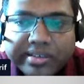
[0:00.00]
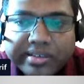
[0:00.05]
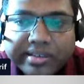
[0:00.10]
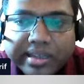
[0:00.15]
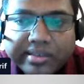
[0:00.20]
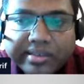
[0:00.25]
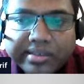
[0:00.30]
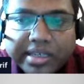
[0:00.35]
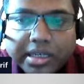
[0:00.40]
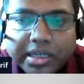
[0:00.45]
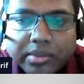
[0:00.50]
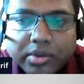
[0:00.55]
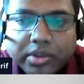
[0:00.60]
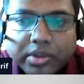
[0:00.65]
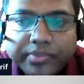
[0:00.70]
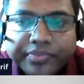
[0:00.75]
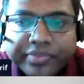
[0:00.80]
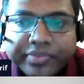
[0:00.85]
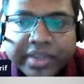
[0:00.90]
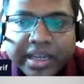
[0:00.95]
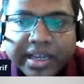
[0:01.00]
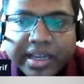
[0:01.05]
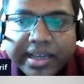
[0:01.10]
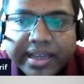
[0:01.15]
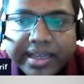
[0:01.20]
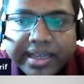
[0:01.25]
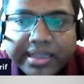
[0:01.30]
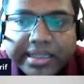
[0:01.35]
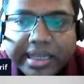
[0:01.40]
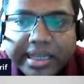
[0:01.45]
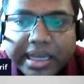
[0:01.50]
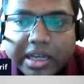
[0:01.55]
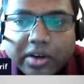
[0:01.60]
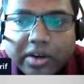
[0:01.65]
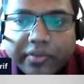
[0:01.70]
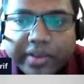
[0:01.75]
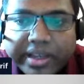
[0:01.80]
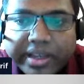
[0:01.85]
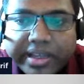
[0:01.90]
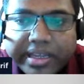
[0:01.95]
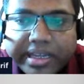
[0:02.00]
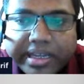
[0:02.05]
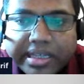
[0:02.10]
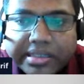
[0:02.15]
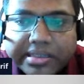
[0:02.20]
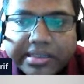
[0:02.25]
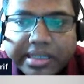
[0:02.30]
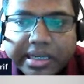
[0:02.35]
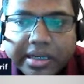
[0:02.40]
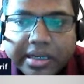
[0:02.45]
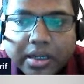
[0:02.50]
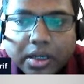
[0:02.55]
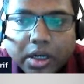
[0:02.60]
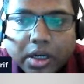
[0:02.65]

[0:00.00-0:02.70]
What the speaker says: is sustainable healthcare of agriculture,